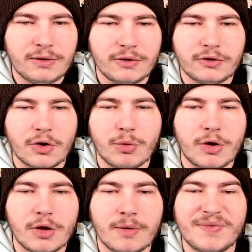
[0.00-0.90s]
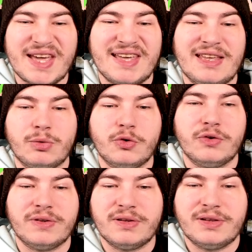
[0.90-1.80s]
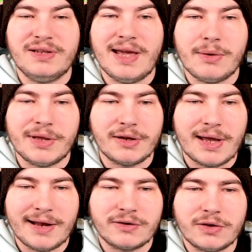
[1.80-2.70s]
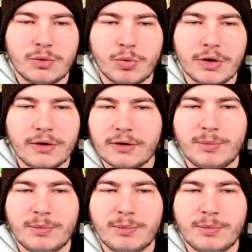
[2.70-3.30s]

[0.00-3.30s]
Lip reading: so I guess we'll just see how that actually works,